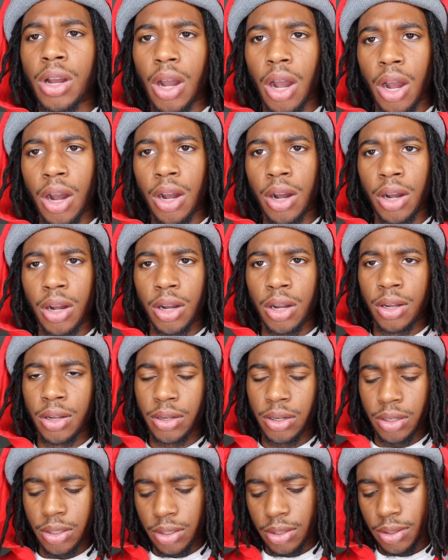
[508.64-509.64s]
I'm
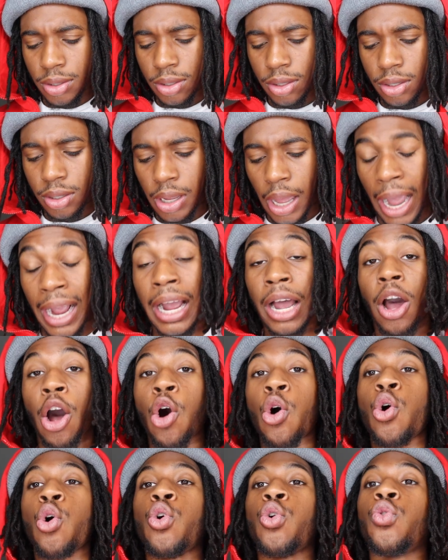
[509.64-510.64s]

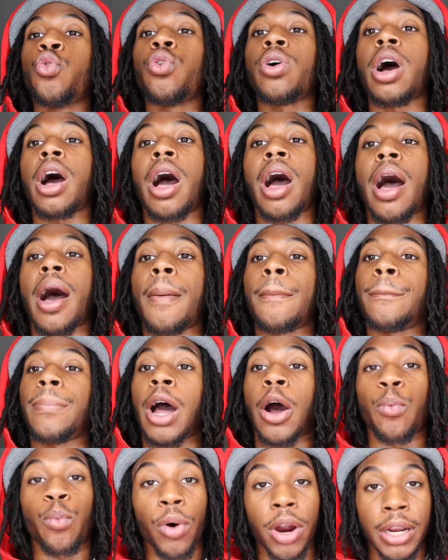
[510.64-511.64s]
saying?
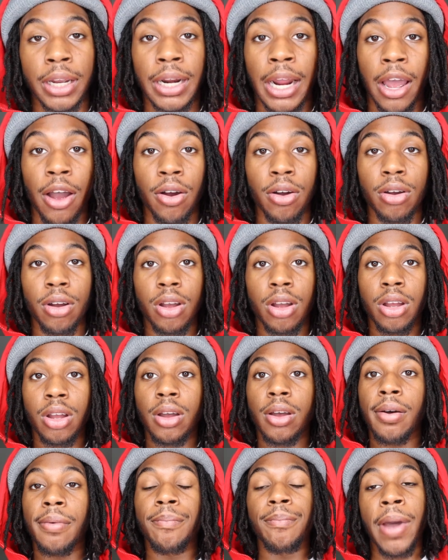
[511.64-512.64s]
I'm working out,
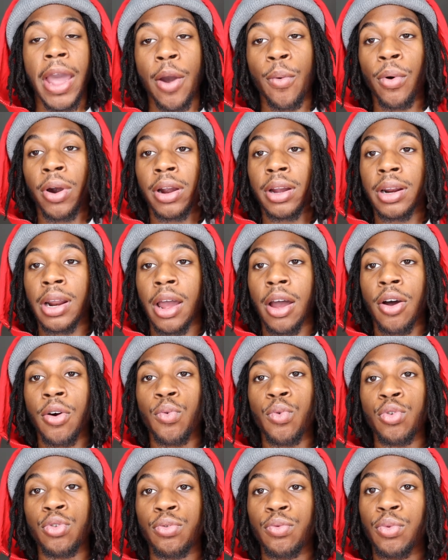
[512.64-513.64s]
back working out.
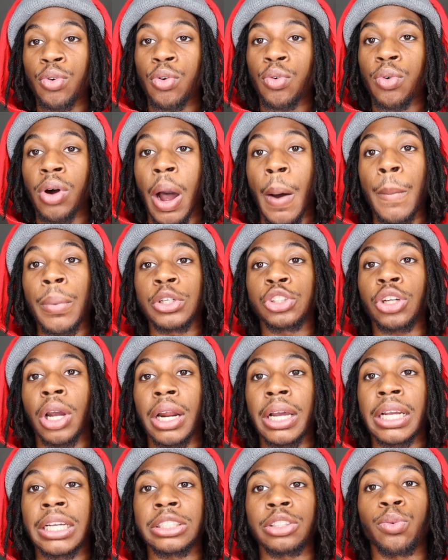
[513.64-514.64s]
I'm gonna try
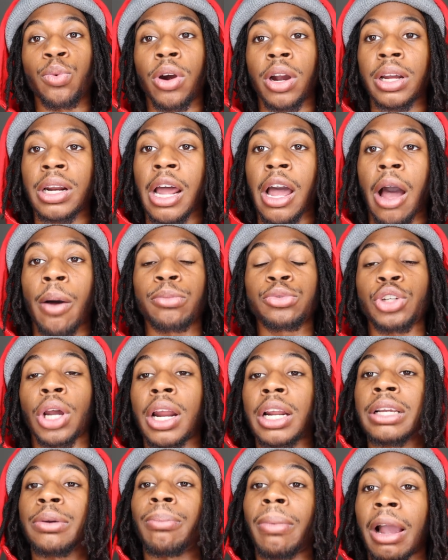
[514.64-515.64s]
to get some working out. I'm
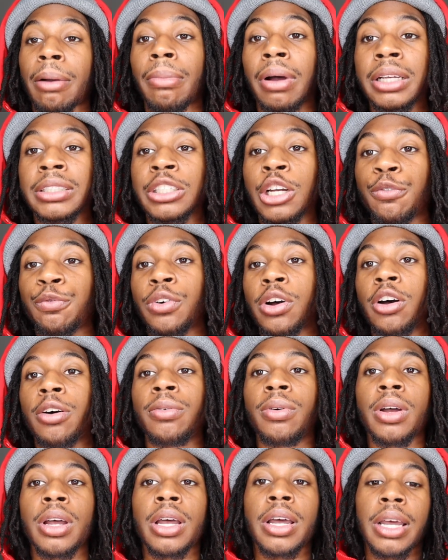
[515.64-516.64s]
trying to mic myself up,
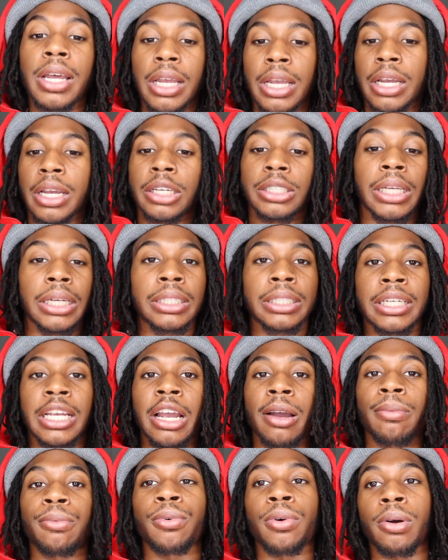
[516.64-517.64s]
set the
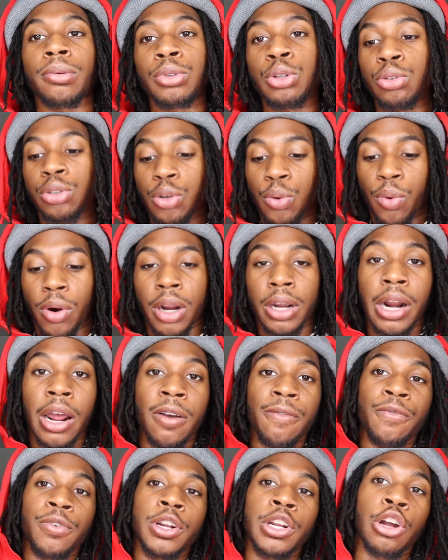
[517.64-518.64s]
camera up, do some working
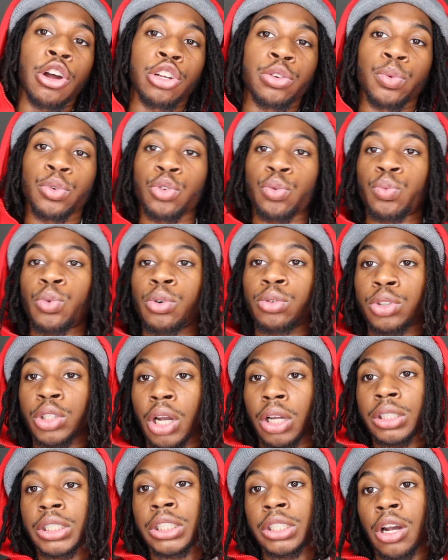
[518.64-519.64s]
out videos, woo-woo,
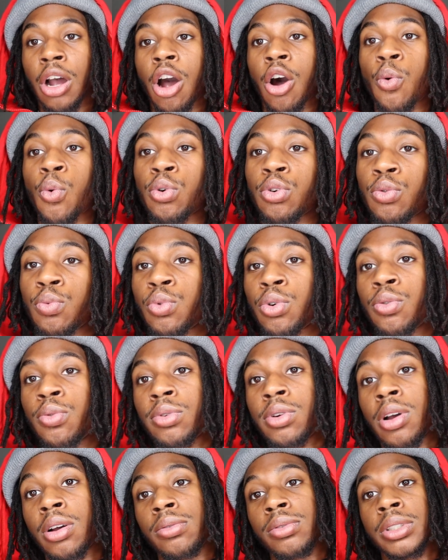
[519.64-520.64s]
talk to y'all, woo-woo, you
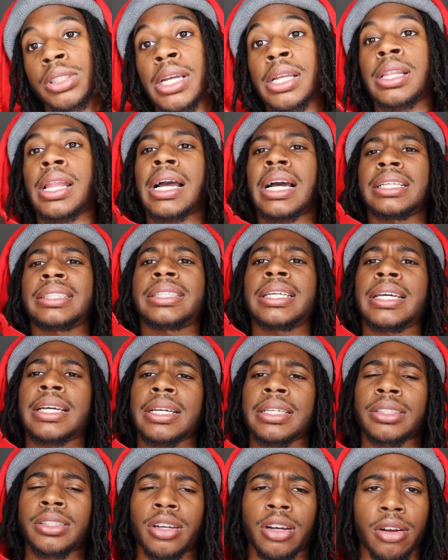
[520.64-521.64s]
know what I'm saying? Like a
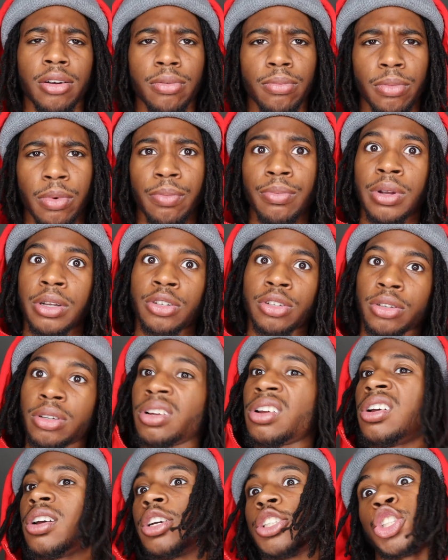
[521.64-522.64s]
TED talk, but me just
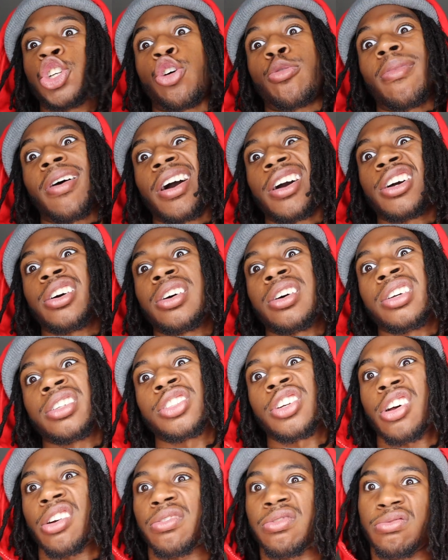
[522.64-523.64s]
showing my
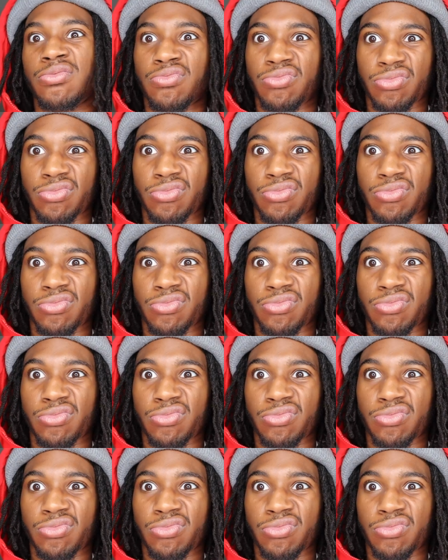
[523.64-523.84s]
guns off.